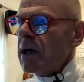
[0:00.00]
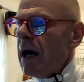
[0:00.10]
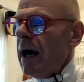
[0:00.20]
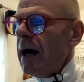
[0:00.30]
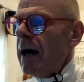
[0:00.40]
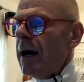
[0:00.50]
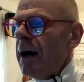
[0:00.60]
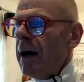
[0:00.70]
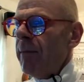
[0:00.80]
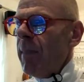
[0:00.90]

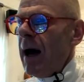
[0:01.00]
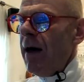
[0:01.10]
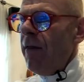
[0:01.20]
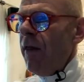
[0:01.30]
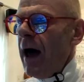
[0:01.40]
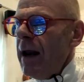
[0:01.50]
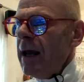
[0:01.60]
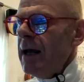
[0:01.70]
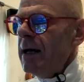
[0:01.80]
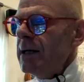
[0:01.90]
and that
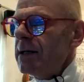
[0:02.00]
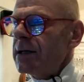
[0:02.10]
is